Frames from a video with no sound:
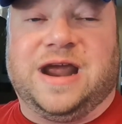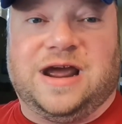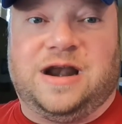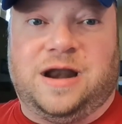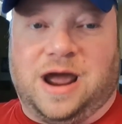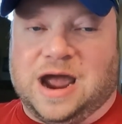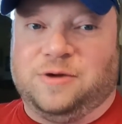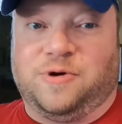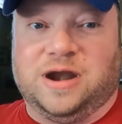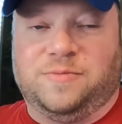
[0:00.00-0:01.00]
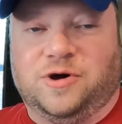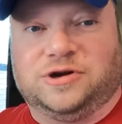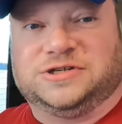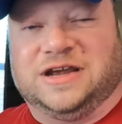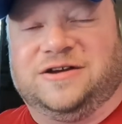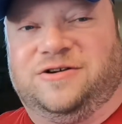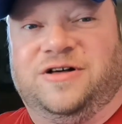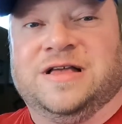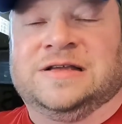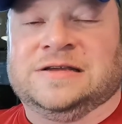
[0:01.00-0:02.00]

and I ride a motorcycle.